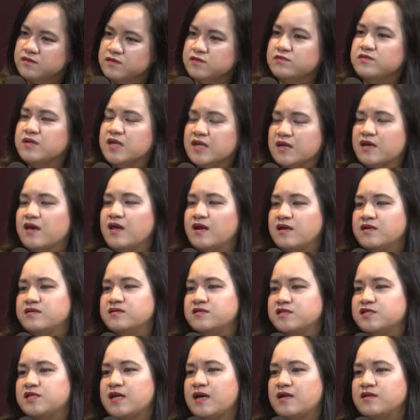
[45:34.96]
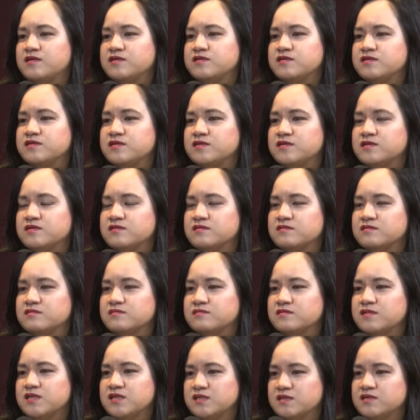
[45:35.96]
Nick Ellen's challenge
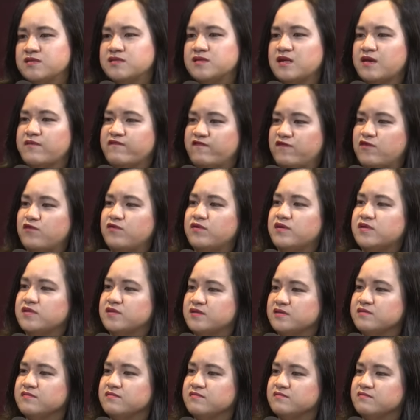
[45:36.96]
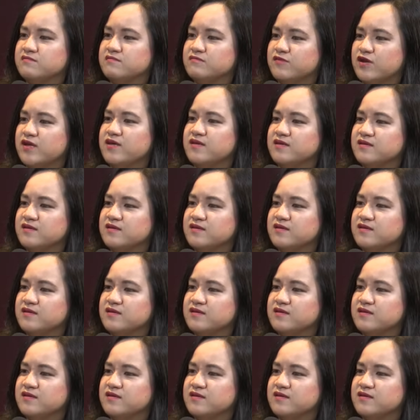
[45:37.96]
is a step forward, right?